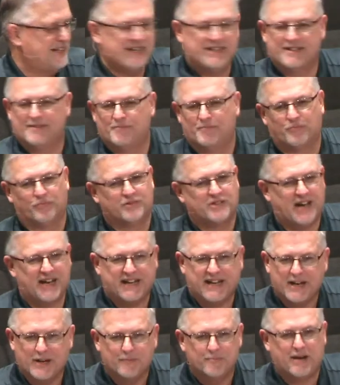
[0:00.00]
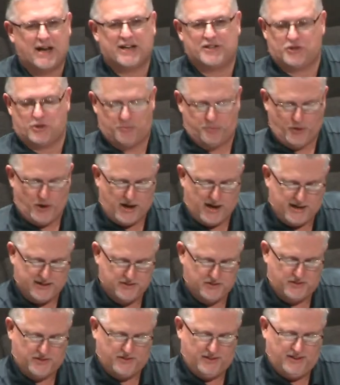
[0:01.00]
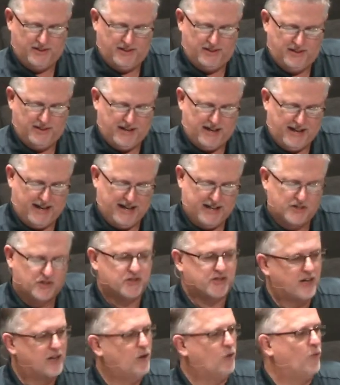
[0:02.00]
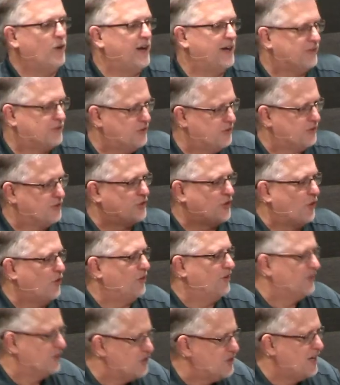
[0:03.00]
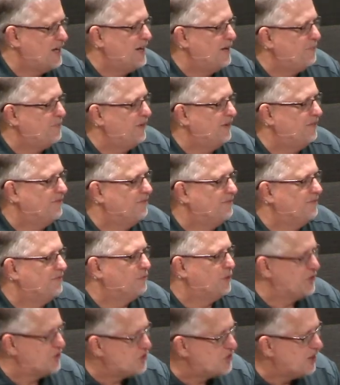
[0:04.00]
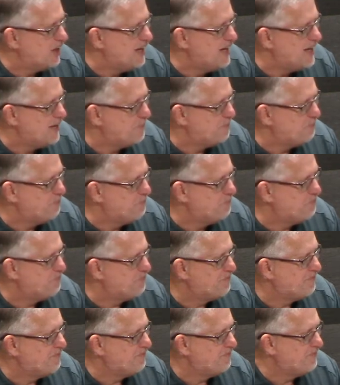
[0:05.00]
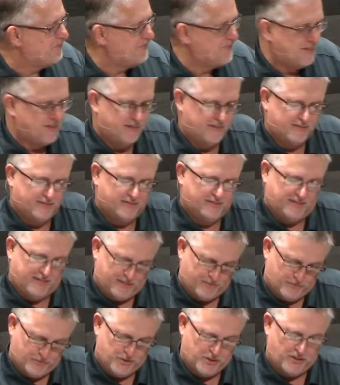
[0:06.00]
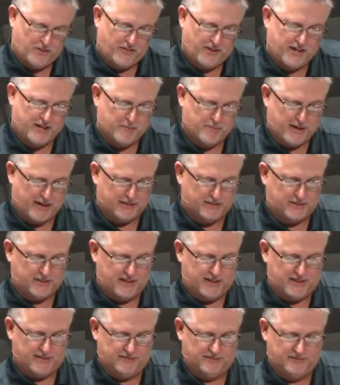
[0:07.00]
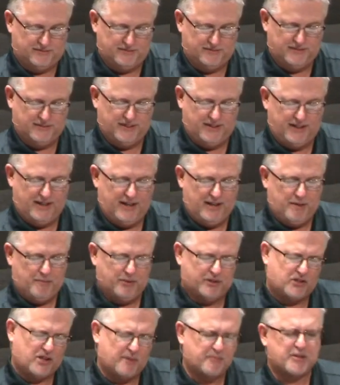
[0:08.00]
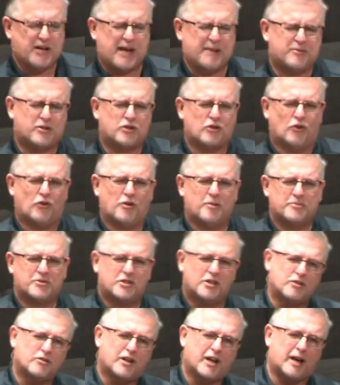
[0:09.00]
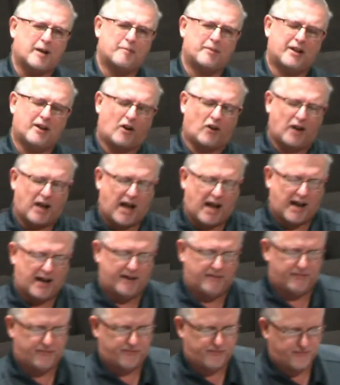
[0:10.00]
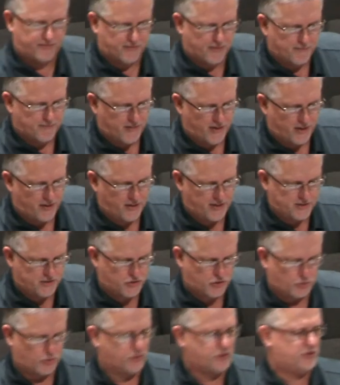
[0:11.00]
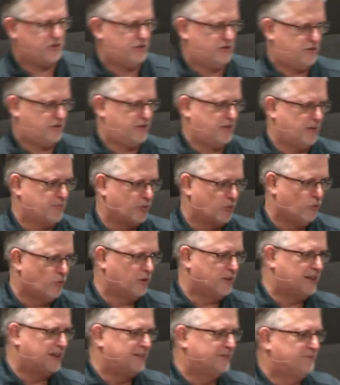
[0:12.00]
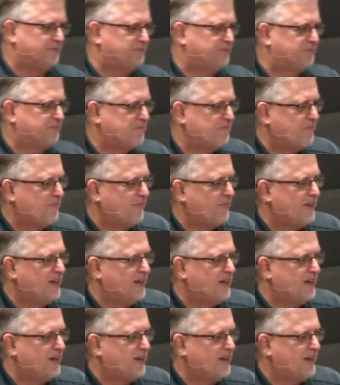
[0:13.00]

It didn't take him by surprise. And he still went to the stern of the ship and went to sleep. I want you to think about that. But sometimes storms do come in our life from various sources. Number one,